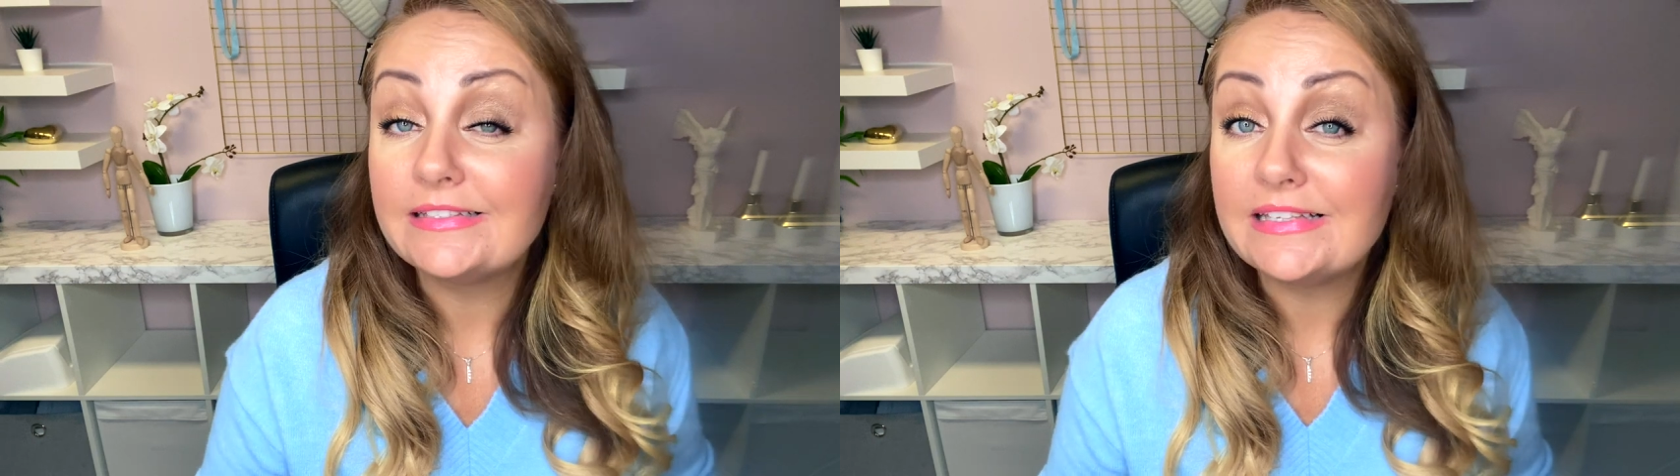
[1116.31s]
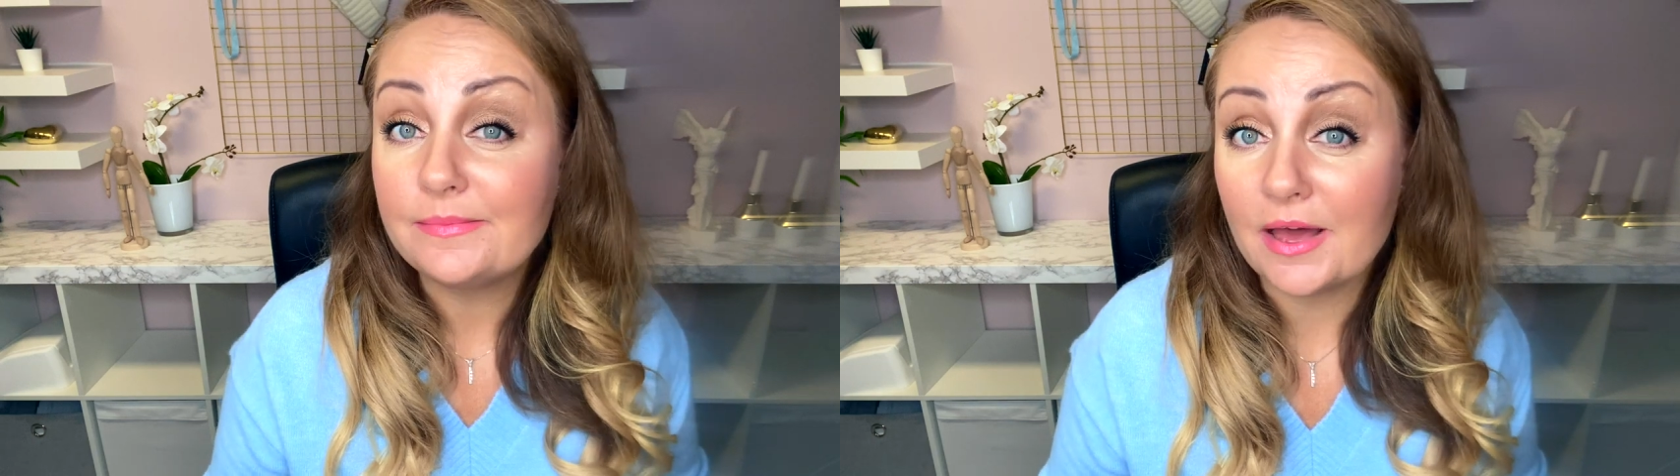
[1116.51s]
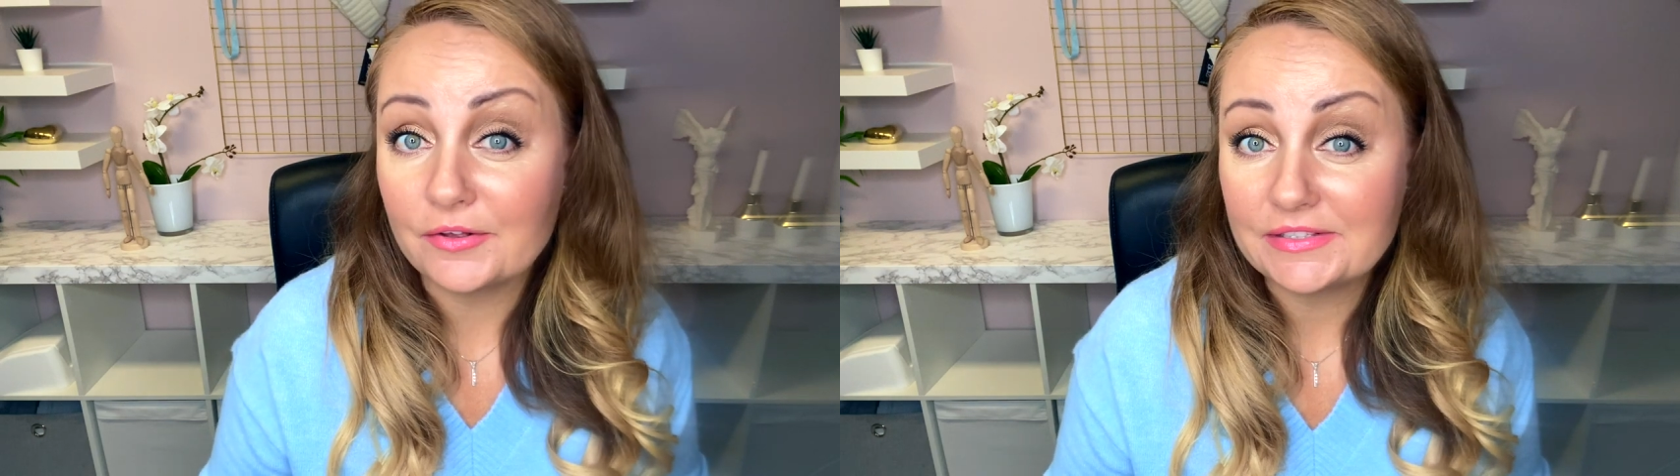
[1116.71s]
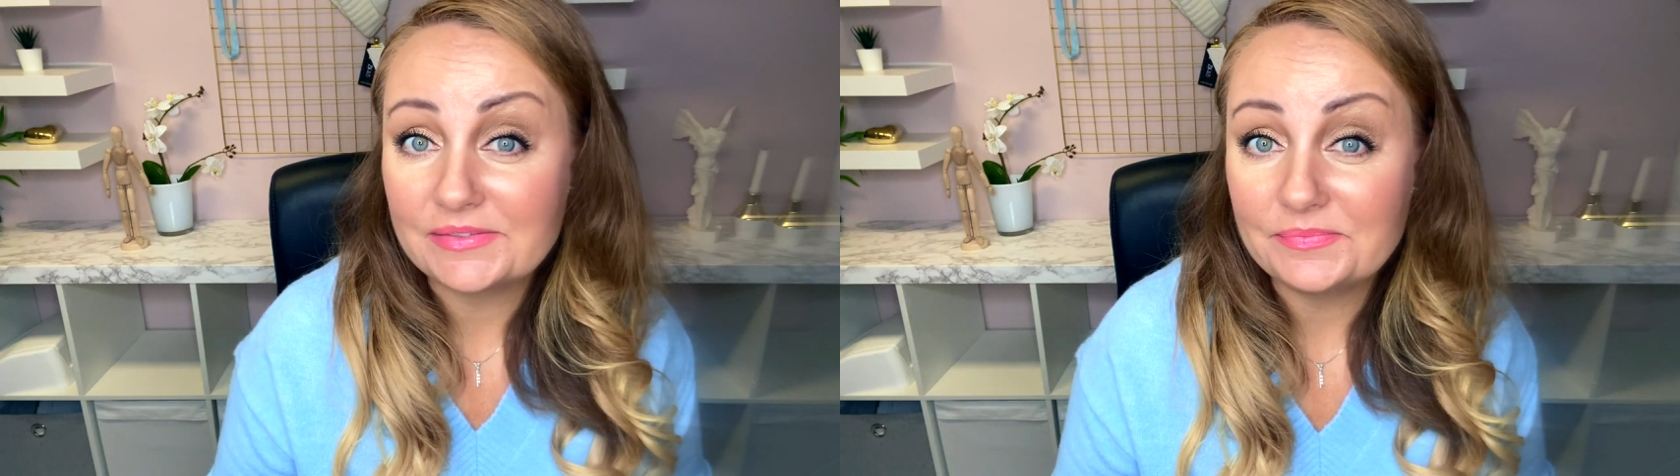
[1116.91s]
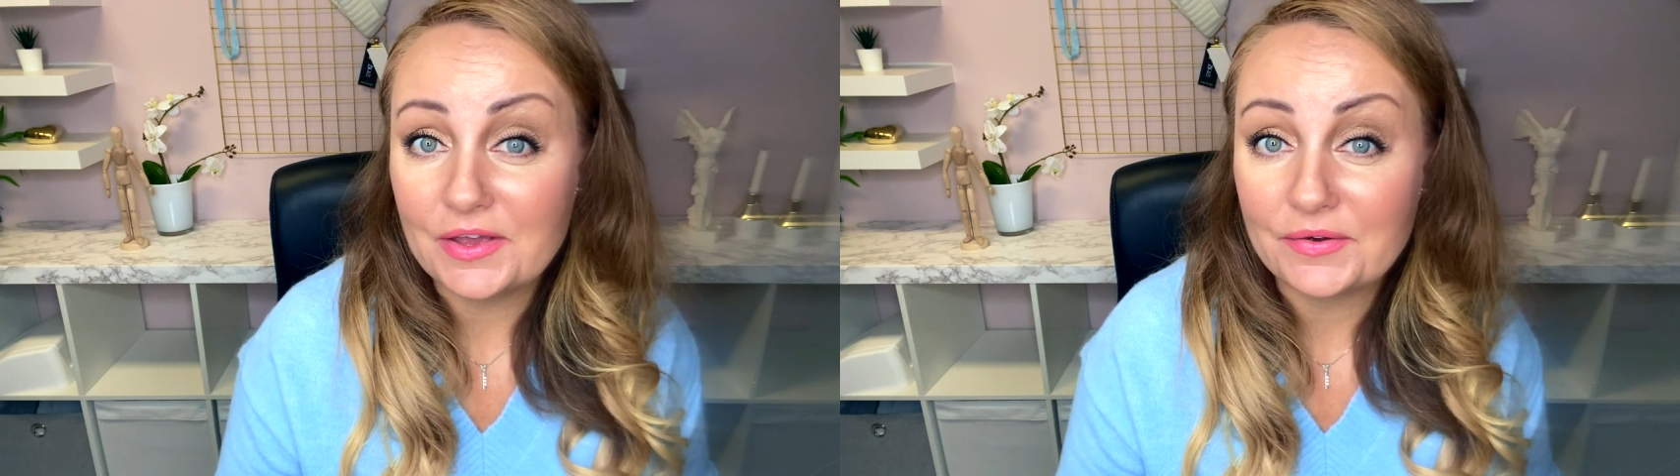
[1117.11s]
steam out.
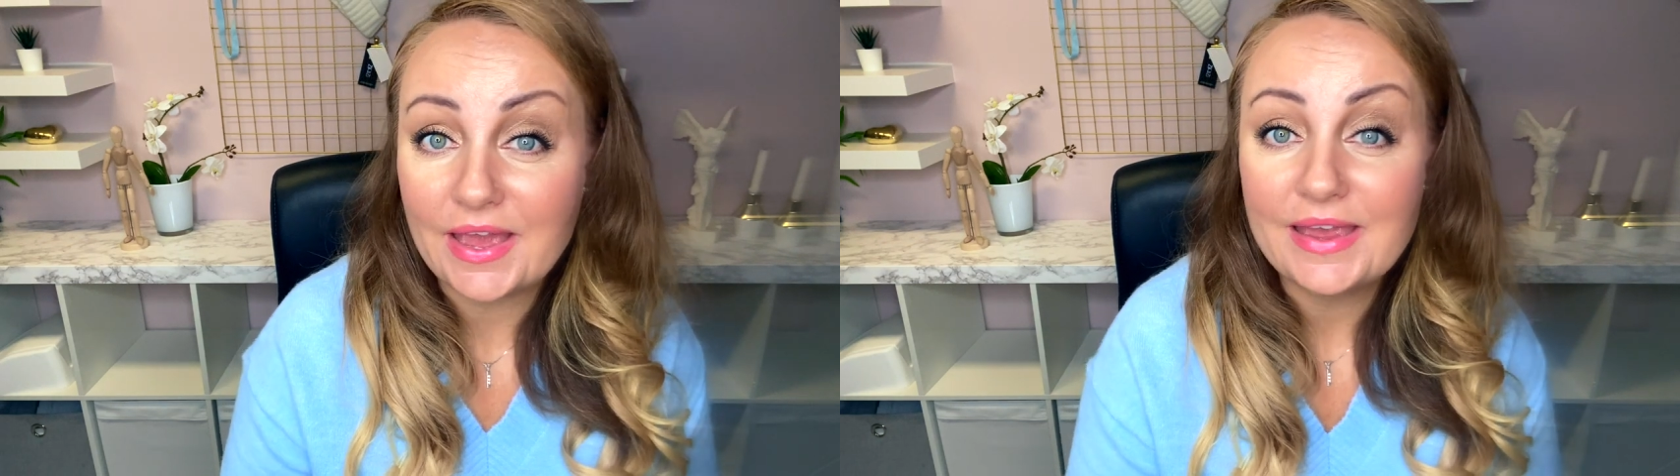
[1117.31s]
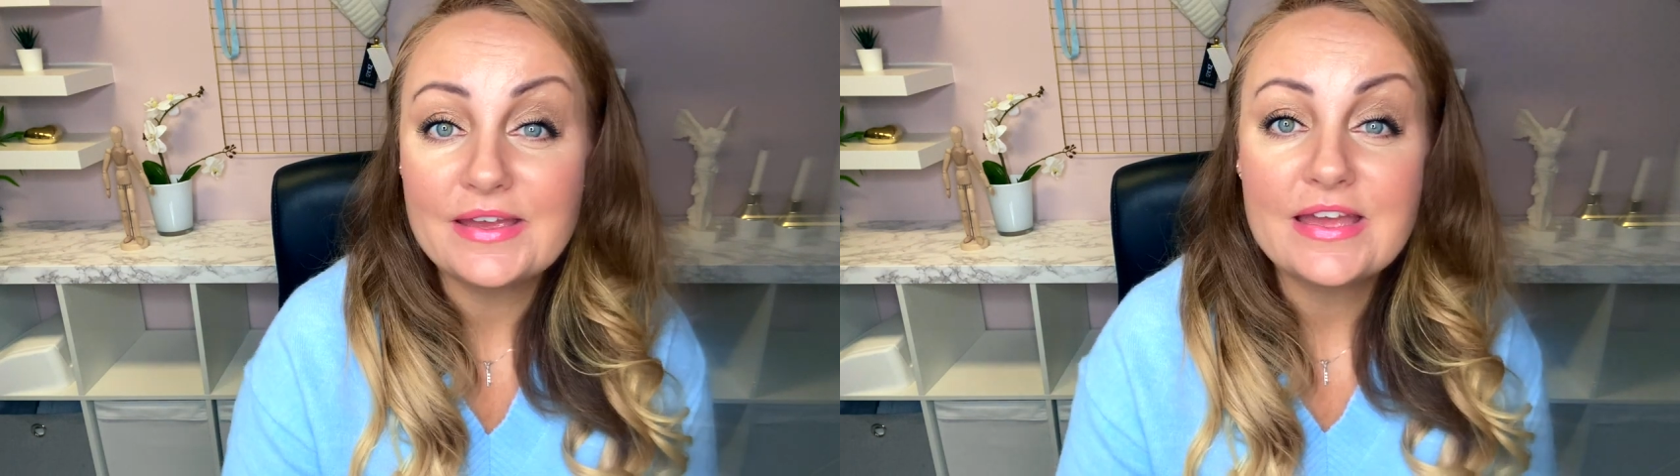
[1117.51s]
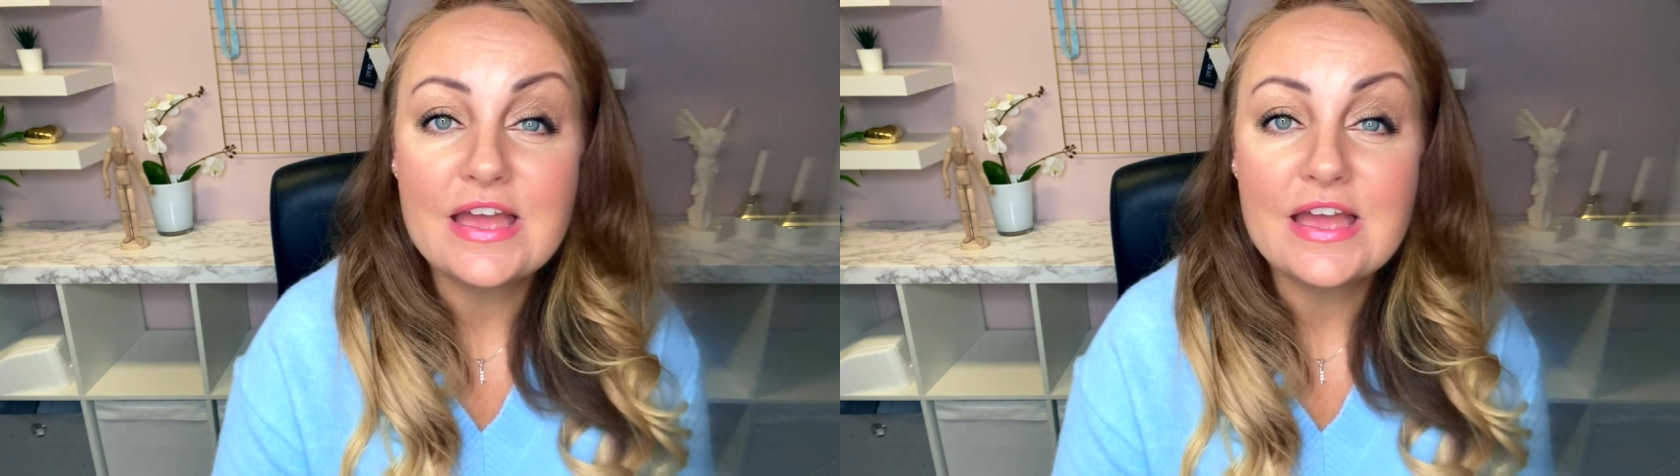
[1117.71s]
Okay?